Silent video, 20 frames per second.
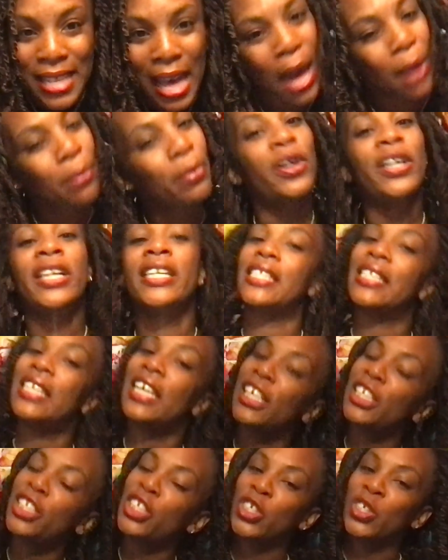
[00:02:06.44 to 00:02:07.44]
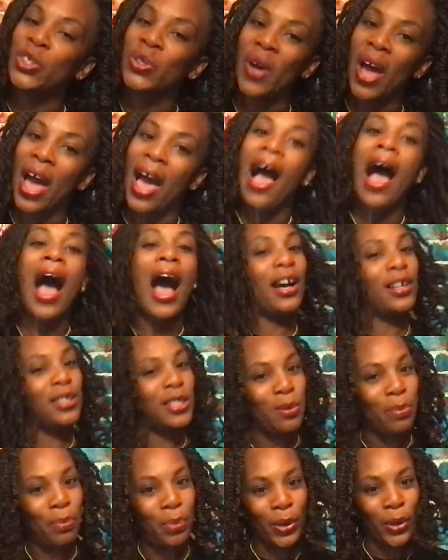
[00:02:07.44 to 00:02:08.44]
I'm gonna teach you how to
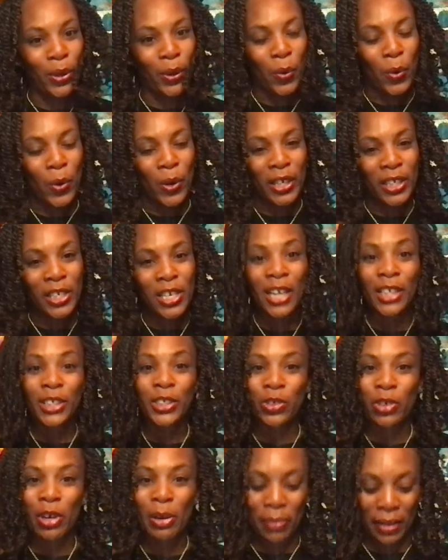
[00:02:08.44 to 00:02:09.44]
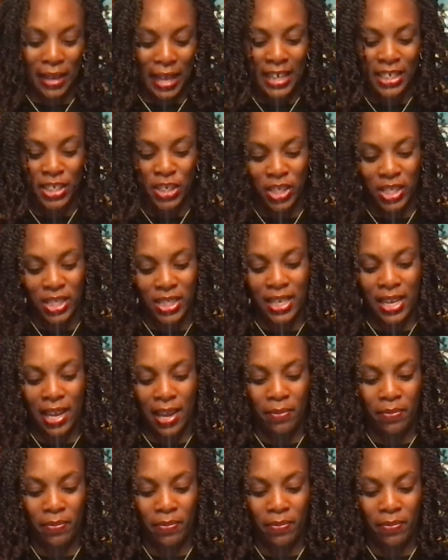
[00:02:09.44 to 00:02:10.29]
put on strip lashes today.